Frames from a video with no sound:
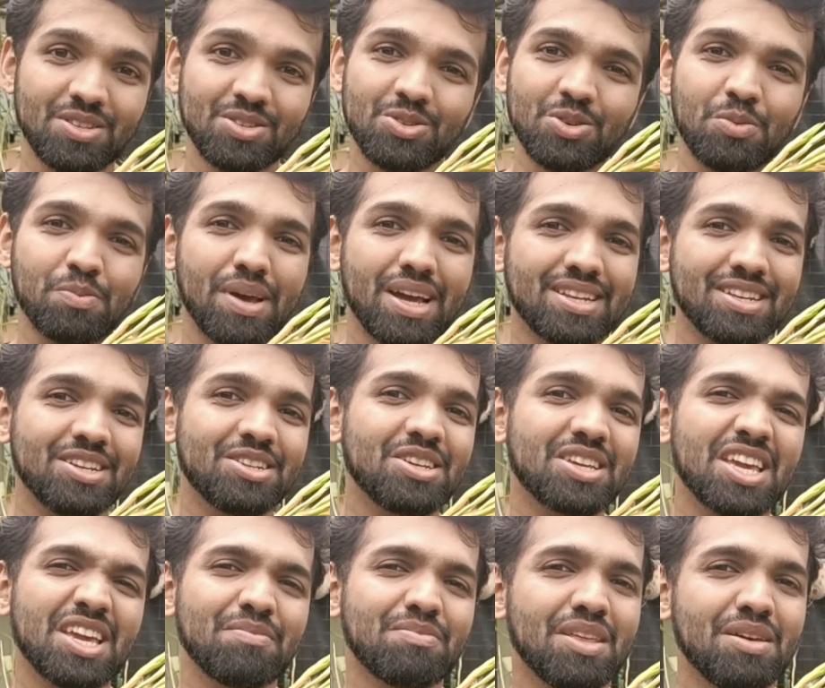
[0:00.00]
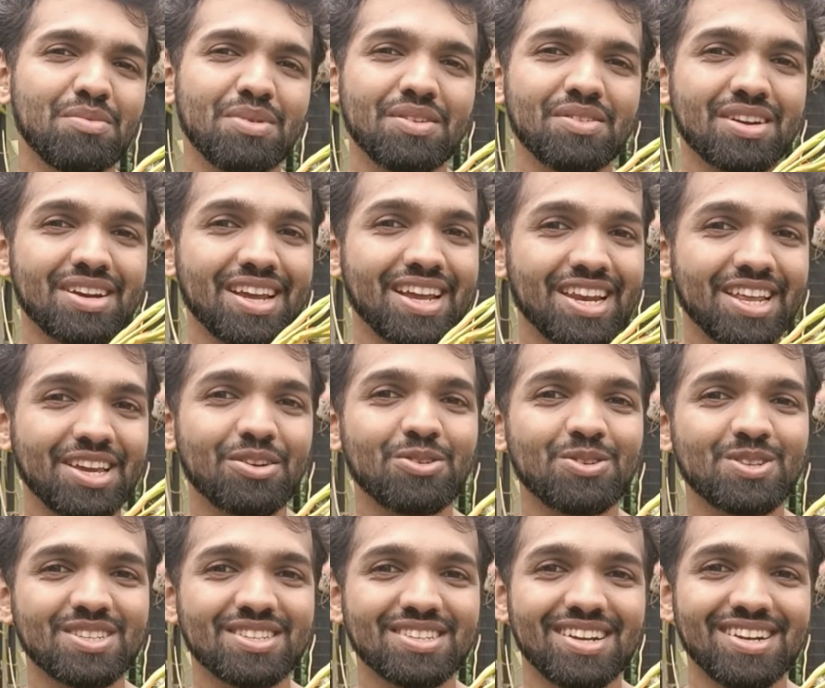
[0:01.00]
So better to keep them in really
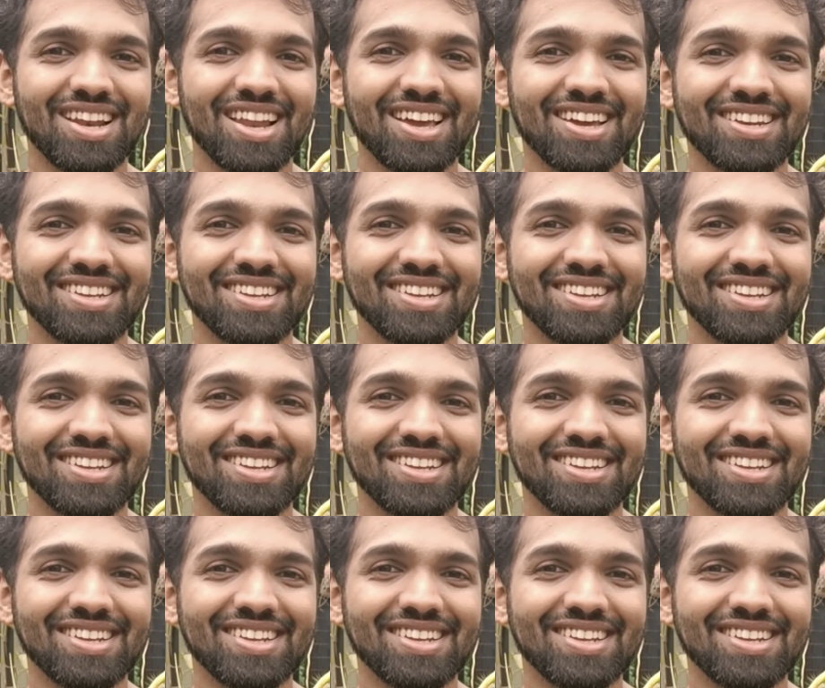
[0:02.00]
good sunlight.